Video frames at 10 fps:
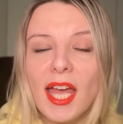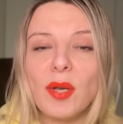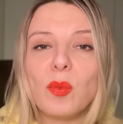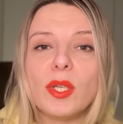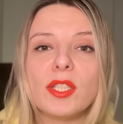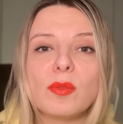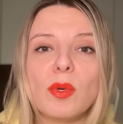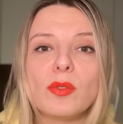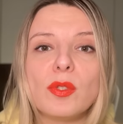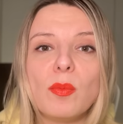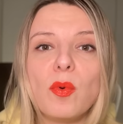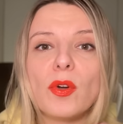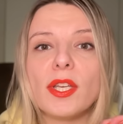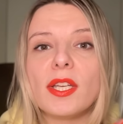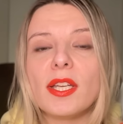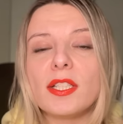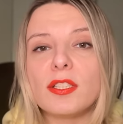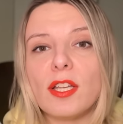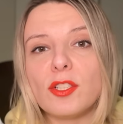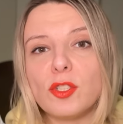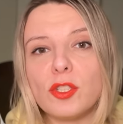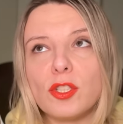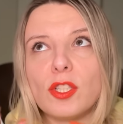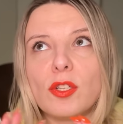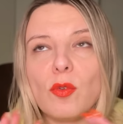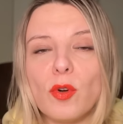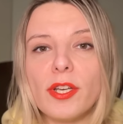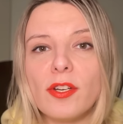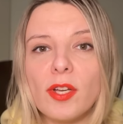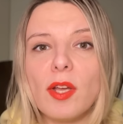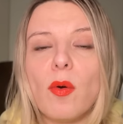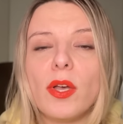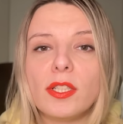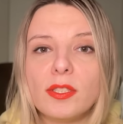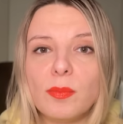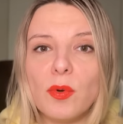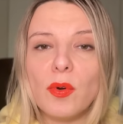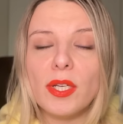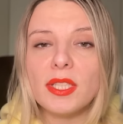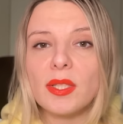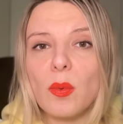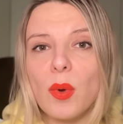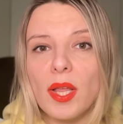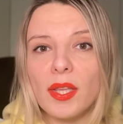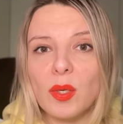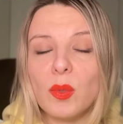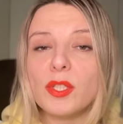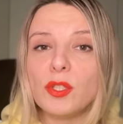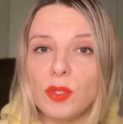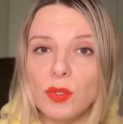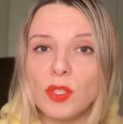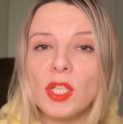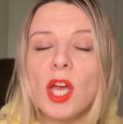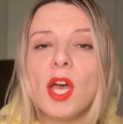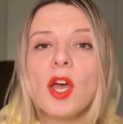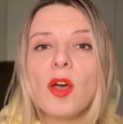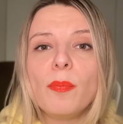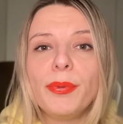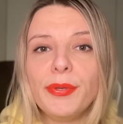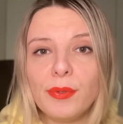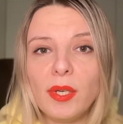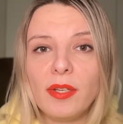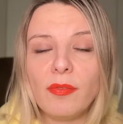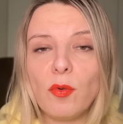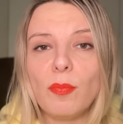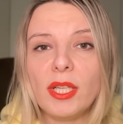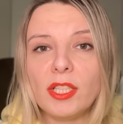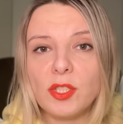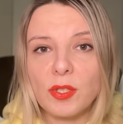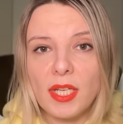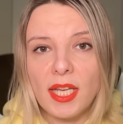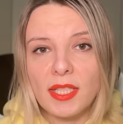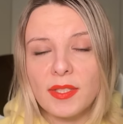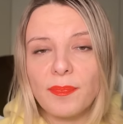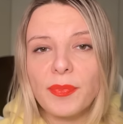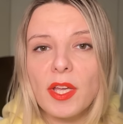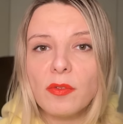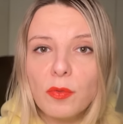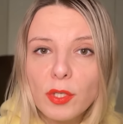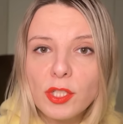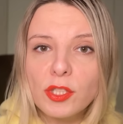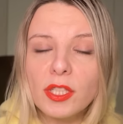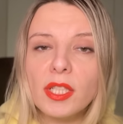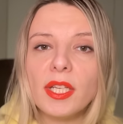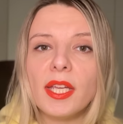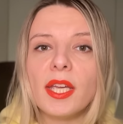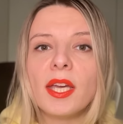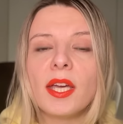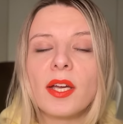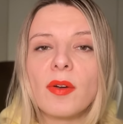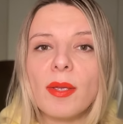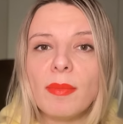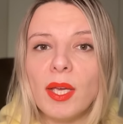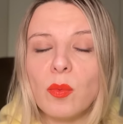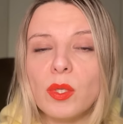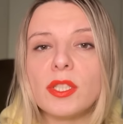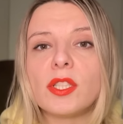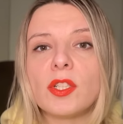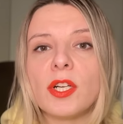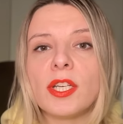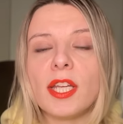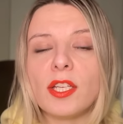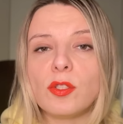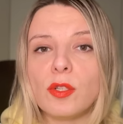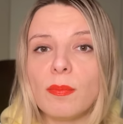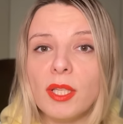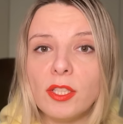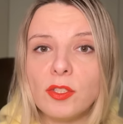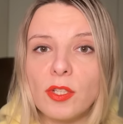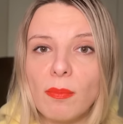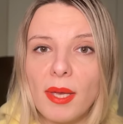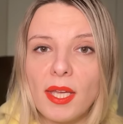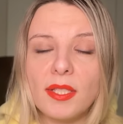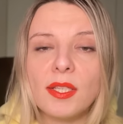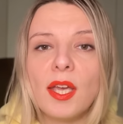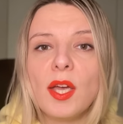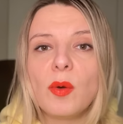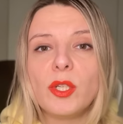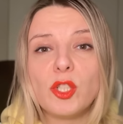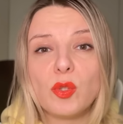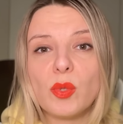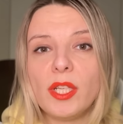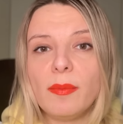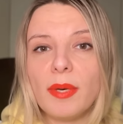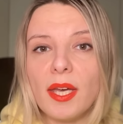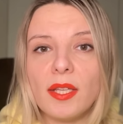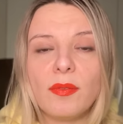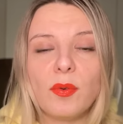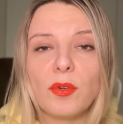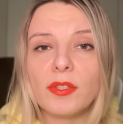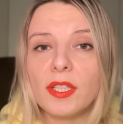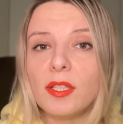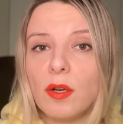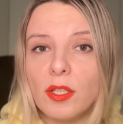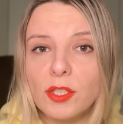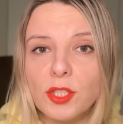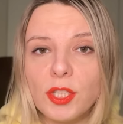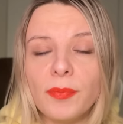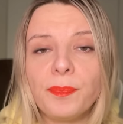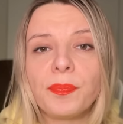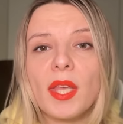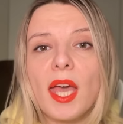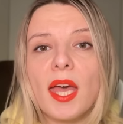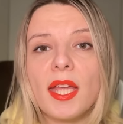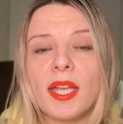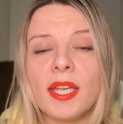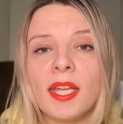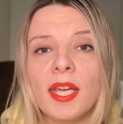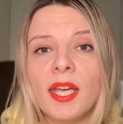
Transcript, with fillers: and what is most important, it's not just an ordinary oil depot, it's the one that was used purely for military needs. Unfortunately, Crimea was turned into a military base, which is really bad for the ecology and